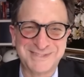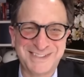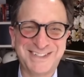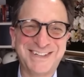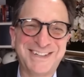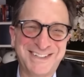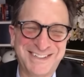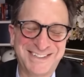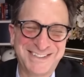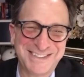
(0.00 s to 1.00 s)

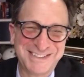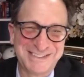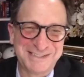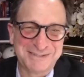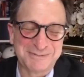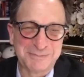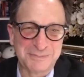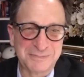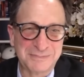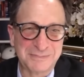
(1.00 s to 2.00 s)

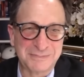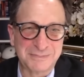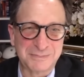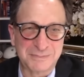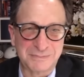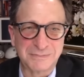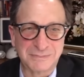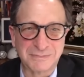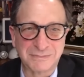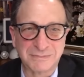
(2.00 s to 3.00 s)

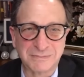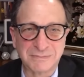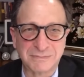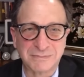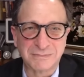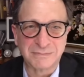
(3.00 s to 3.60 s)
This person isn't speaking.